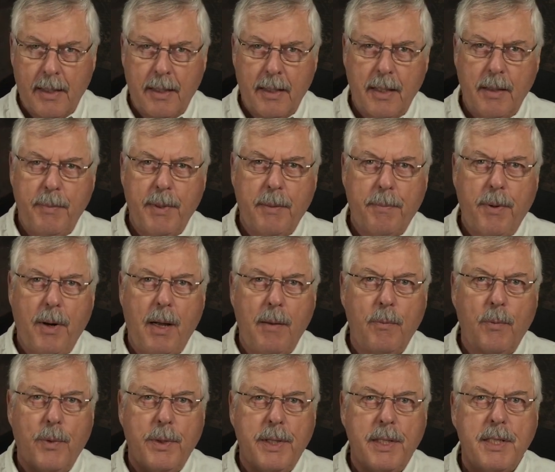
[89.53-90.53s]
The big
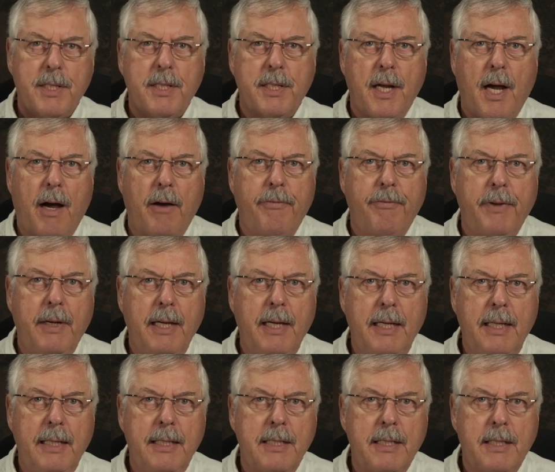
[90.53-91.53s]
problem with this stuff
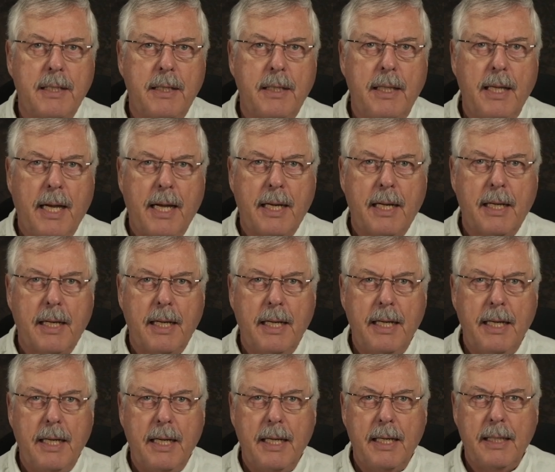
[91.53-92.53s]
is that,
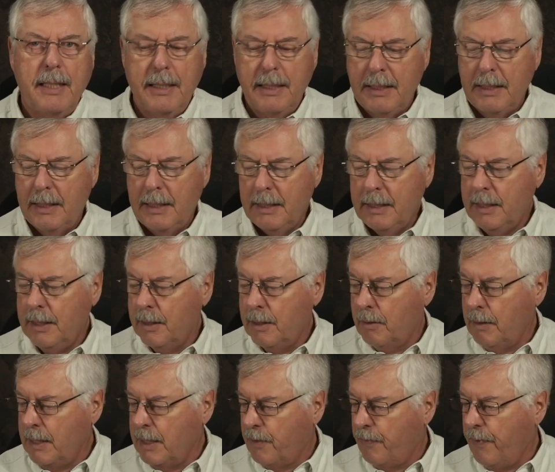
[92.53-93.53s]
you
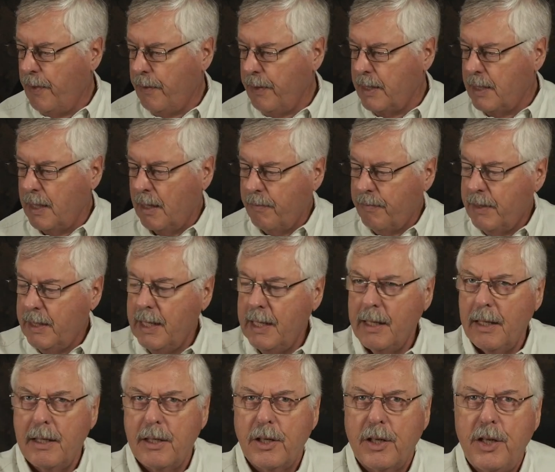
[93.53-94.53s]
know, it's very tough to
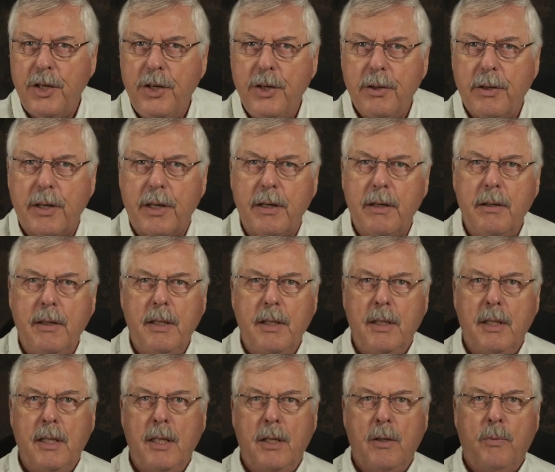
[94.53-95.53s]
get it to cure
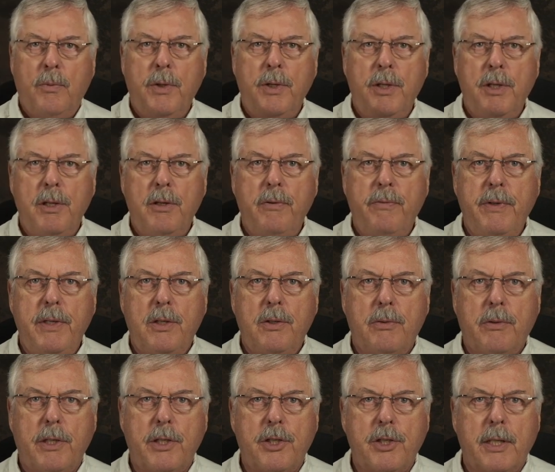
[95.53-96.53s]
with a UV
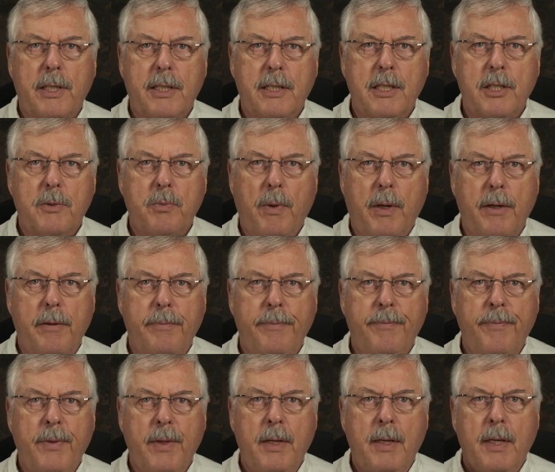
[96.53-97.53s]
torch like this one.
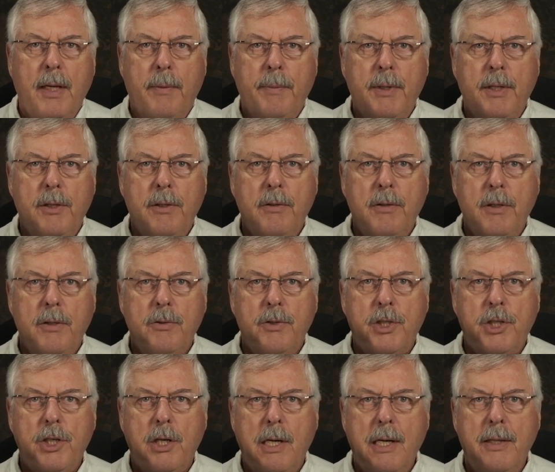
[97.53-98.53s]
I mean, you
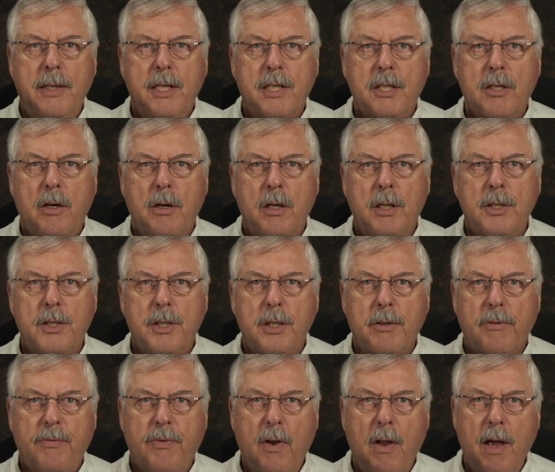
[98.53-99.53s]
shine this onto
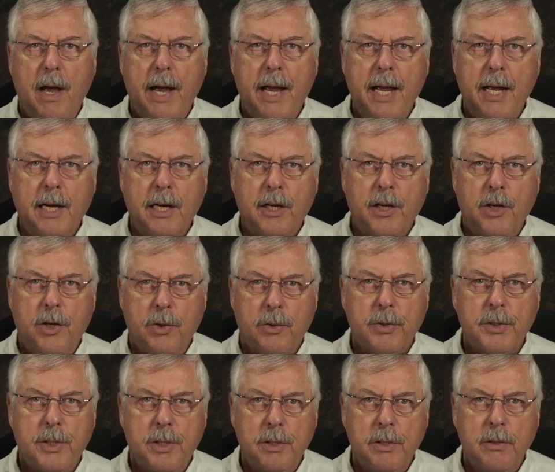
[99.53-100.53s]
the fly and it
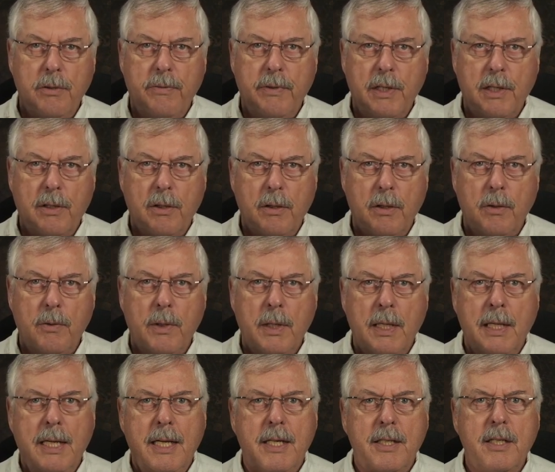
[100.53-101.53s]
cures the UV glue.
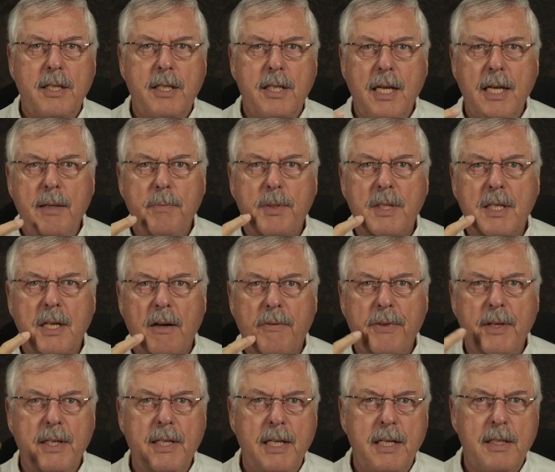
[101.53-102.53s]
It's the same stuff
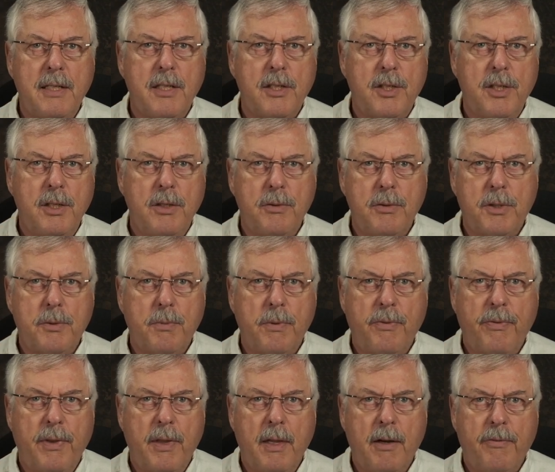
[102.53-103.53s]
that dentists use
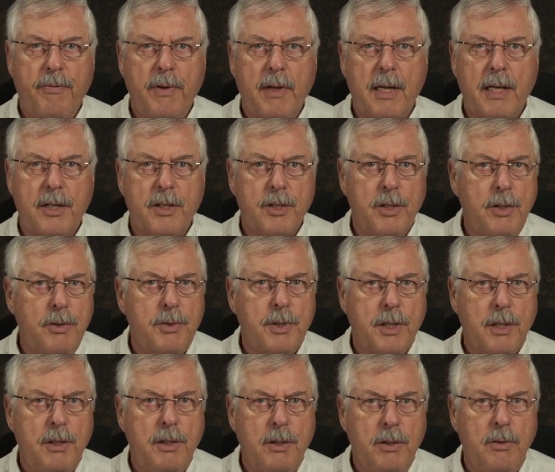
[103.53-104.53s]
with their fillings. They're
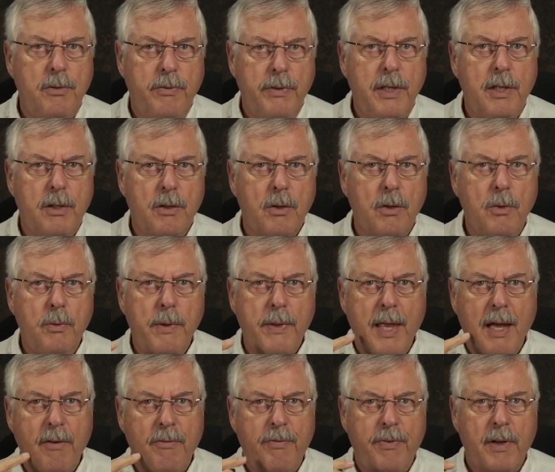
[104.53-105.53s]
using a UV glue in
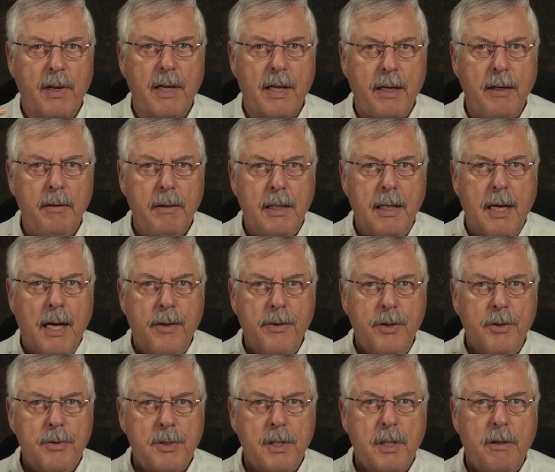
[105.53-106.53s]
that filling and
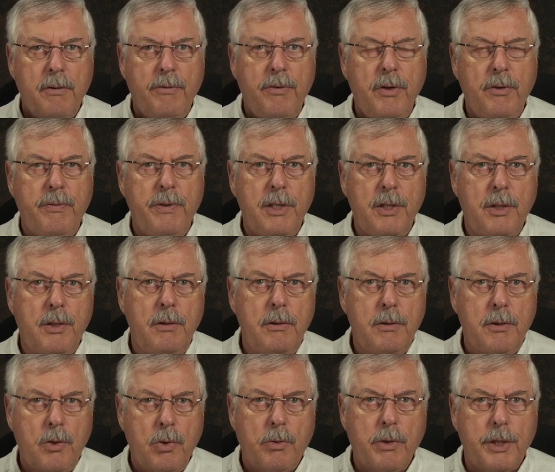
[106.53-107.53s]
they're using a UV
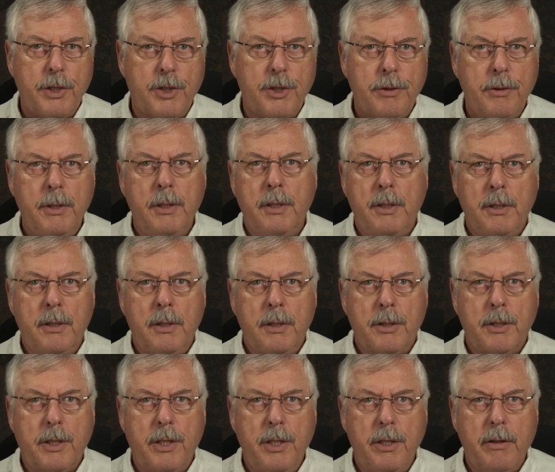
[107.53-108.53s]
torch
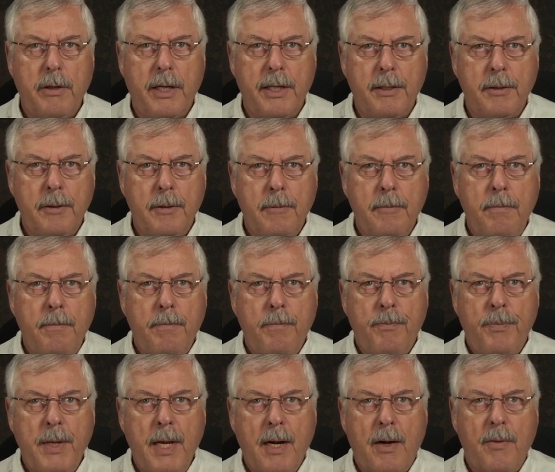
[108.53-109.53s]
to cure it.
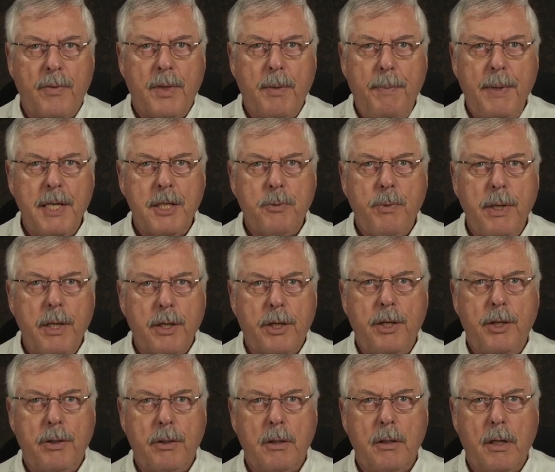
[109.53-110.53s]
Now, the best way to
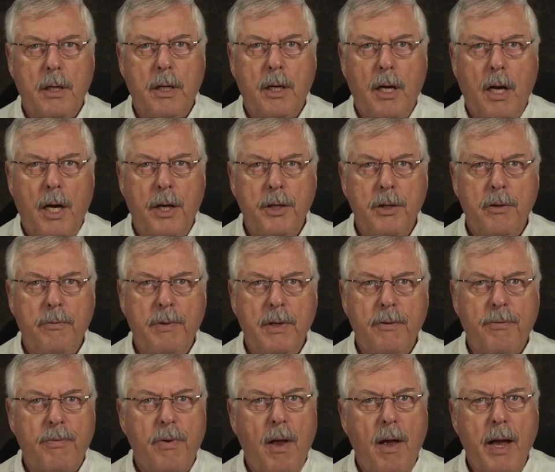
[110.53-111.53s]
cure a UV
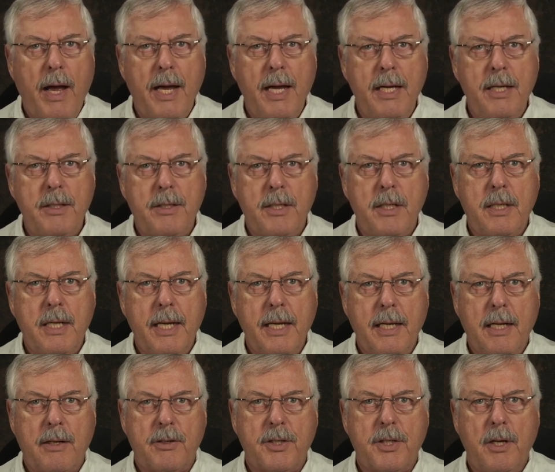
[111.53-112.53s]
fly is to take
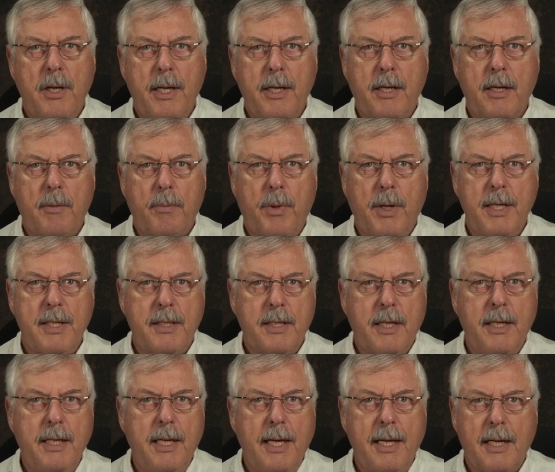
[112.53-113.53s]
it outside on a bright
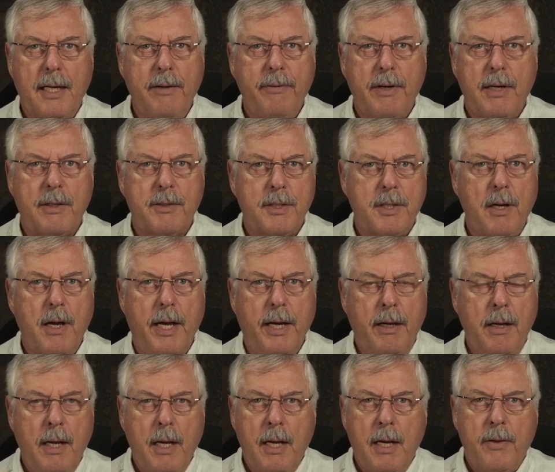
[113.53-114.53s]
sunny day and leave it outside.
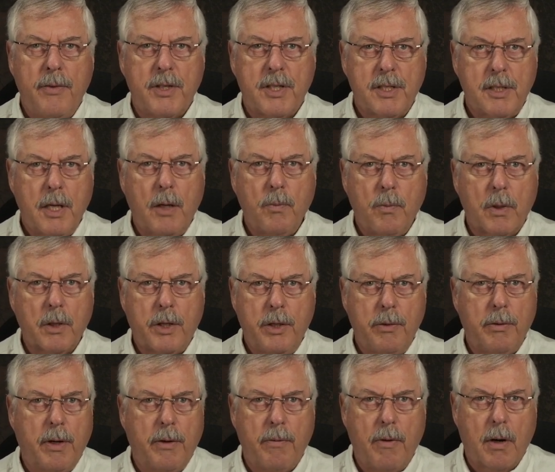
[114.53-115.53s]
The sun will
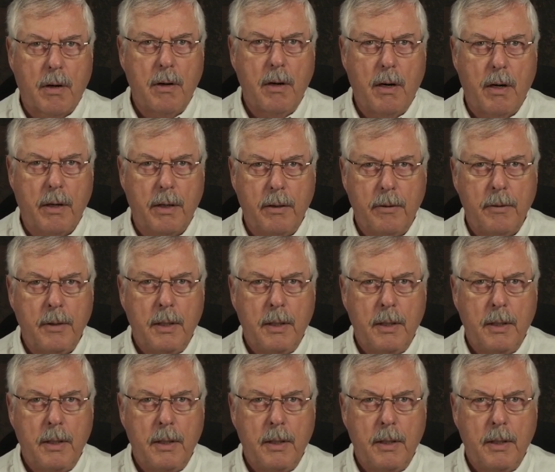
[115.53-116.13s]
cure it rock hard.